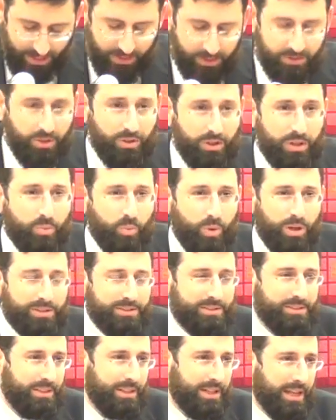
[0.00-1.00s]
There's only
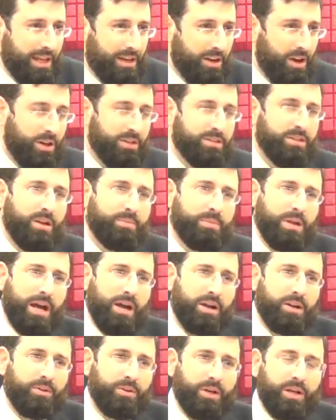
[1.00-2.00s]
one city he had a hard time
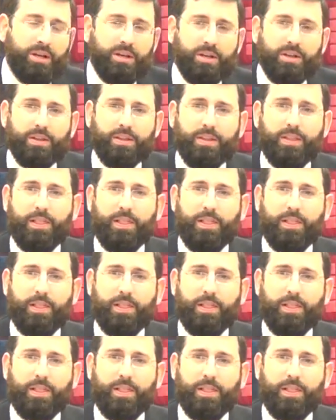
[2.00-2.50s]
conquering.